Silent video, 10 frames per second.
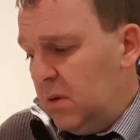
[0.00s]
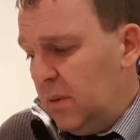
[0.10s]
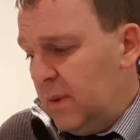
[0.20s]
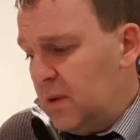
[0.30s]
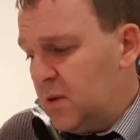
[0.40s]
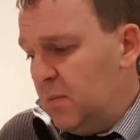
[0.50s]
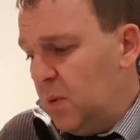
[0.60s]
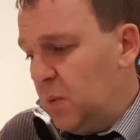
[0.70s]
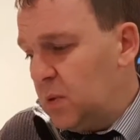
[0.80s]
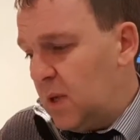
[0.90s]
I mean, there's some
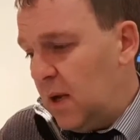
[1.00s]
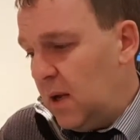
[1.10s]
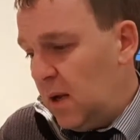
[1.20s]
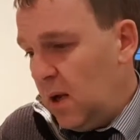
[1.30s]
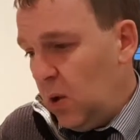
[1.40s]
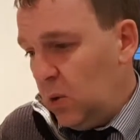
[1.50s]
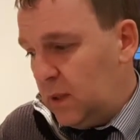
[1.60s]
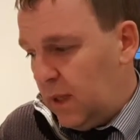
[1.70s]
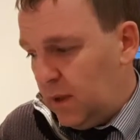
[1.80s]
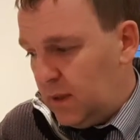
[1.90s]
bubbles
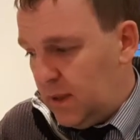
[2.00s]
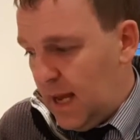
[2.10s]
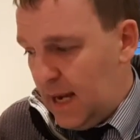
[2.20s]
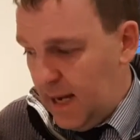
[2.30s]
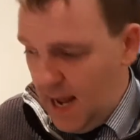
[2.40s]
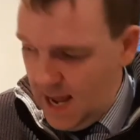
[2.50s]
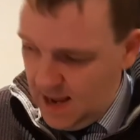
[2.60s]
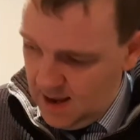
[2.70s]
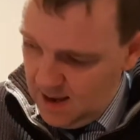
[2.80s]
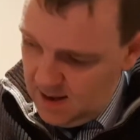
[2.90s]
holding on to the end
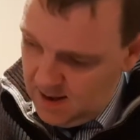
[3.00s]
there.